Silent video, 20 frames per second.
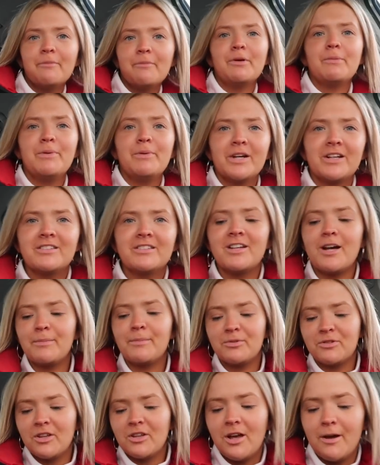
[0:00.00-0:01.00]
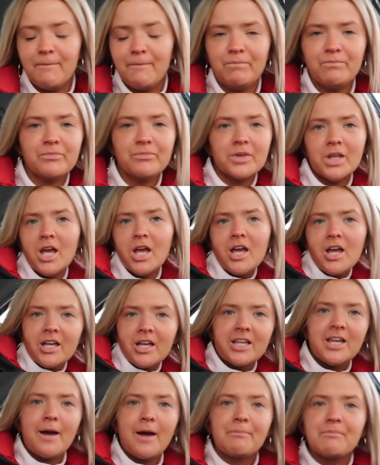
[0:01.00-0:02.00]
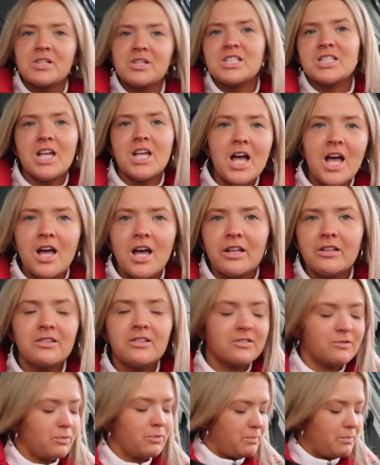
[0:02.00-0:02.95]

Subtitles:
We picked up some capisans.